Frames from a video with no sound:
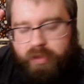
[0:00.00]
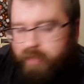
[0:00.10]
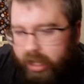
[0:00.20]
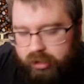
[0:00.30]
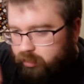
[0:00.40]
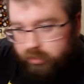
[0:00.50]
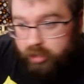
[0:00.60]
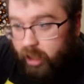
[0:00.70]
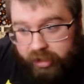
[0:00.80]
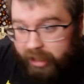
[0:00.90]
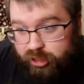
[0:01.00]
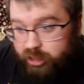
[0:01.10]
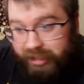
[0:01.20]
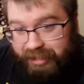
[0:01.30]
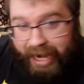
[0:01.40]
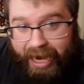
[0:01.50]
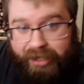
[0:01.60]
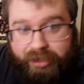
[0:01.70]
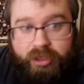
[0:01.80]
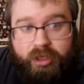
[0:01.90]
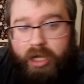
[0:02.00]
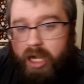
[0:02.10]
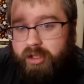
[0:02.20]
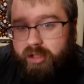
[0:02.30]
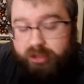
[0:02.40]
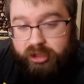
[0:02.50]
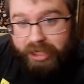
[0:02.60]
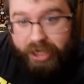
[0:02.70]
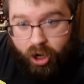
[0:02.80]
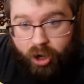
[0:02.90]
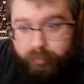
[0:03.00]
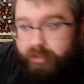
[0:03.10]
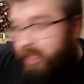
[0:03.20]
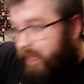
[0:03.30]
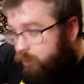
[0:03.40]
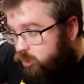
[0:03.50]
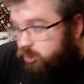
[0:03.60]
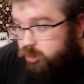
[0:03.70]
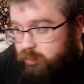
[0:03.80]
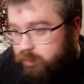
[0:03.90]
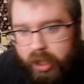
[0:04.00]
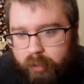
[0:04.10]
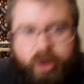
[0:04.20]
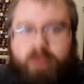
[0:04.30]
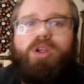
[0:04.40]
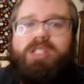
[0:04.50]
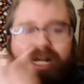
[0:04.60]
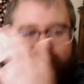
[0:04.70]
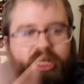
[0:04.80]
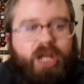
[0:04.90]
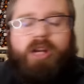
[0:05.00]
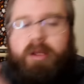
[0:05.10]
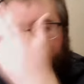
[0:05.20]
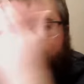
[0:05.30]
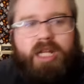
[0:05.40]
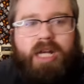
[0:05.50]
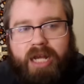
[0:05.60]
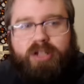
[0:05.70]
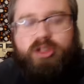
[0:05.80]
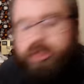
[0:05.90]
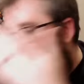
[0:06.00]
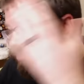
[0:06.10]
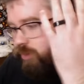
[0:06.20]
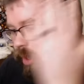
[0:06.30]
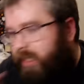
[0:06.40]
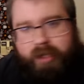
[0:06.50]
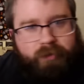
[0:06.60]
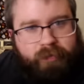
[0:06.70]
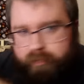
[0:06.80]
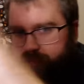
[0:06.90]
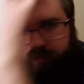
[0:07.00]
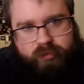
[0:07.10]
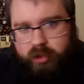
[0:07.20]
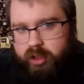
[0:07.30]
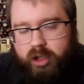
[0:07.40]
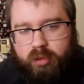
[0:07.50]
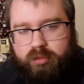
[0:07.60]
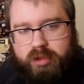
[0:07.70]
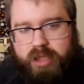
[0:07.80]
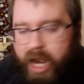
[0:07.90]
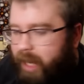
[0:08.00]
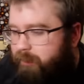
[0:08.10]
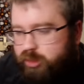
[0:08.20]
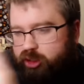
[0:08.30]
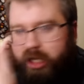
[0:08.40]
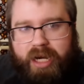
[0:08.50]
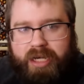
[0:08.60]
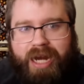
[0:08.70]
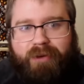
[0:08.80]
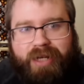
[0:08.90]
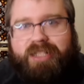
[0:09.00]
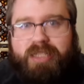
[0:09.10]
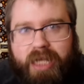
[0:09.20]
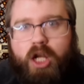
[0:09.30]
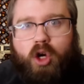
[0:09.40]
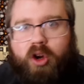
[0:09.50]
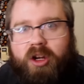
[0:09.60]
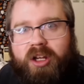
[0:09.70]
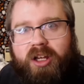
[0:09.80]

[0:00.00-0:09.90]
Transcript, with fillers: That none of that shit is canon. And this is Eon, but then he was he he wasn't actually killed. He was sent into this fucking, you know, time shit, and now he's here.